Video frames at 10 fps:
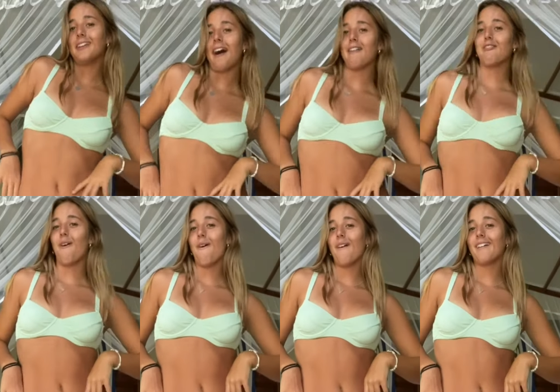die for.
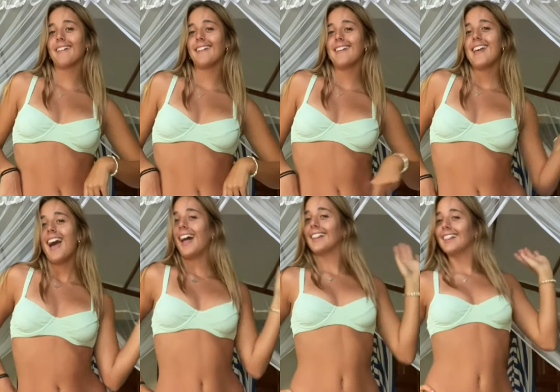
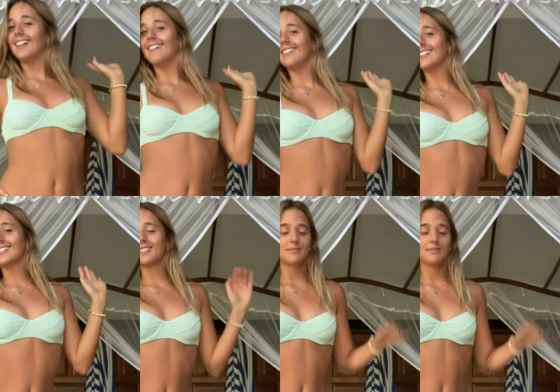I love it.